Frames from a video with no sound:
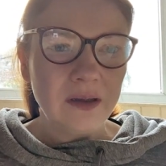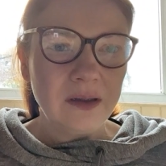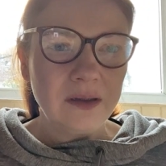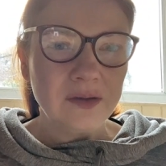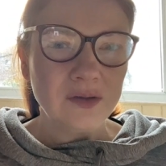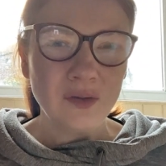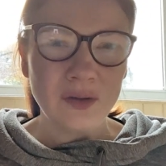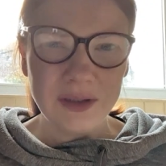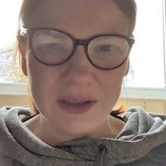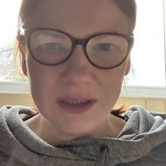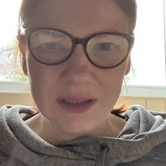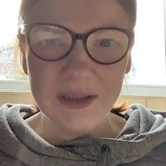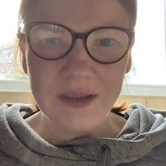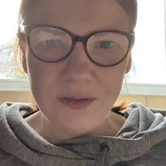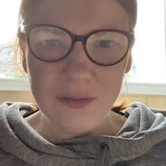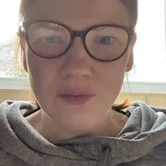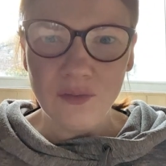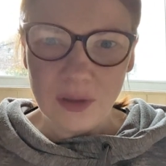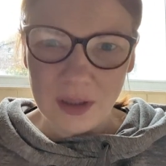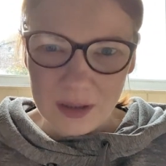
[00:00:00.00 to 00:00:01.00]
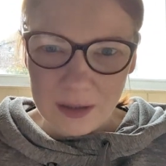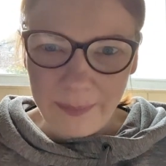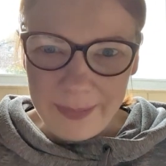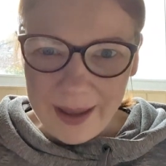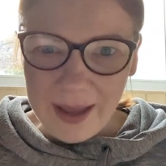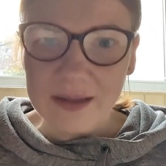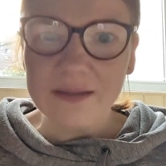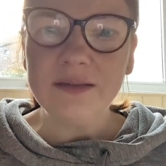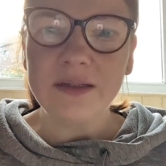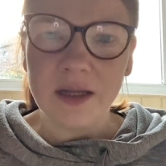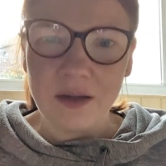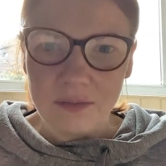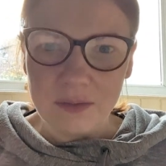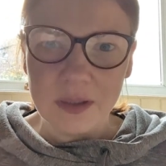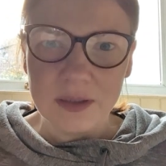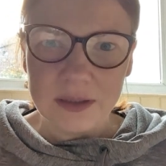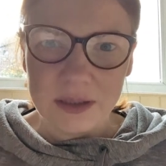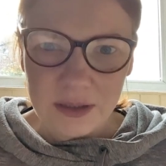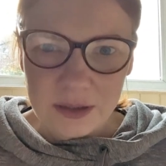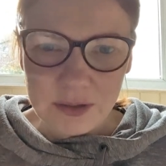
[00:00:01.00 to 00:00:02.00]
So I did, you know, get the band out and
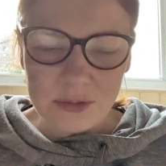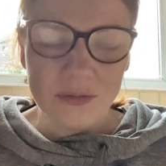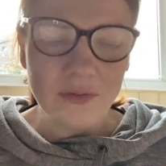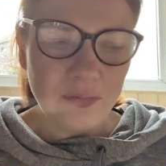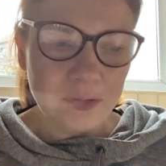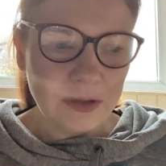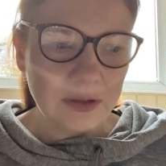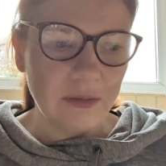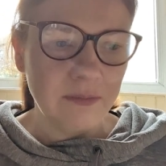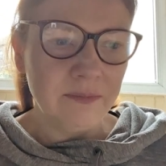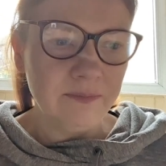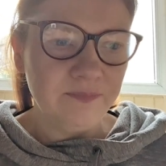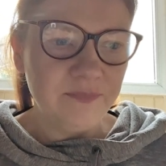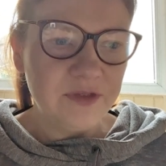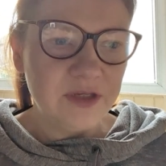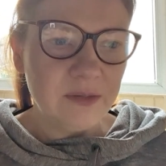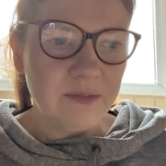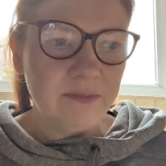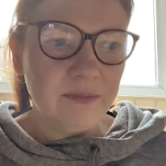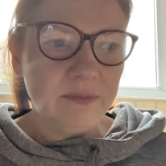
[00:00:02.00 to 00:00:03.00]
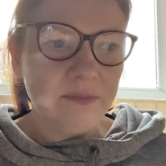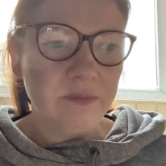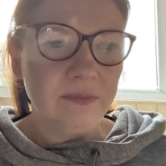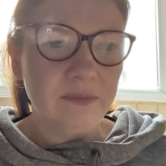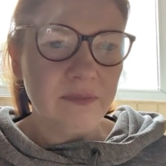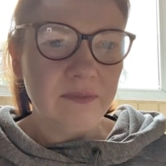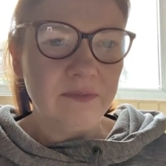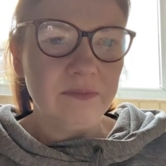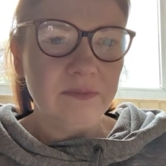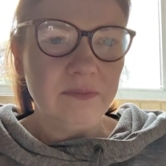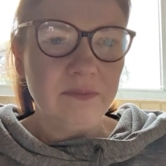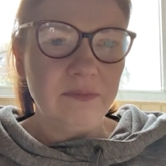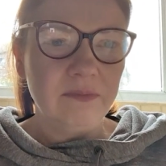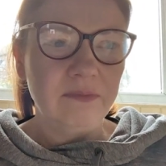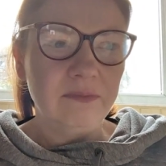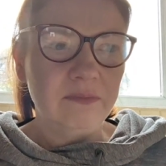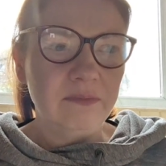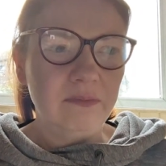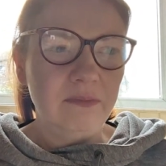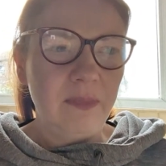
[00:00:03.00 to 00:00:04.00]
I did do some
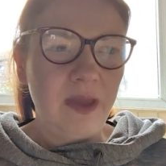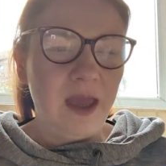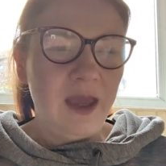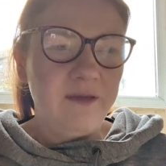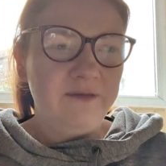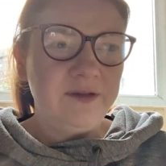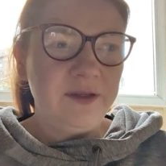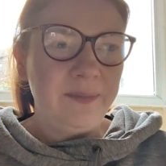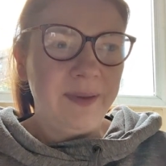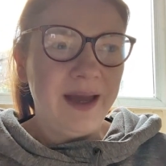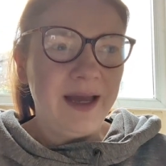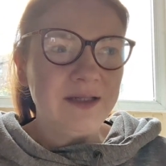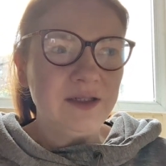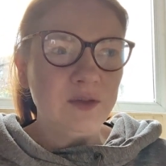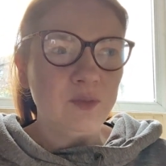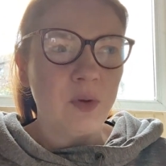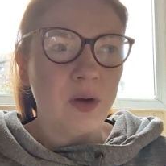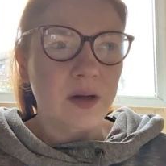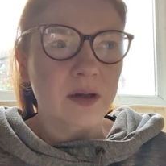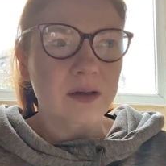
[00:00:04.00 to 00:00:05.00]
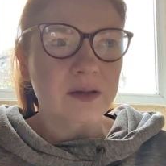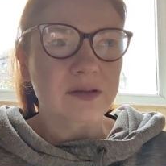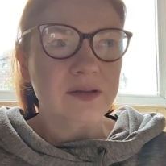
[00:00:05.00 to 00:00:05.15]
hefty band work.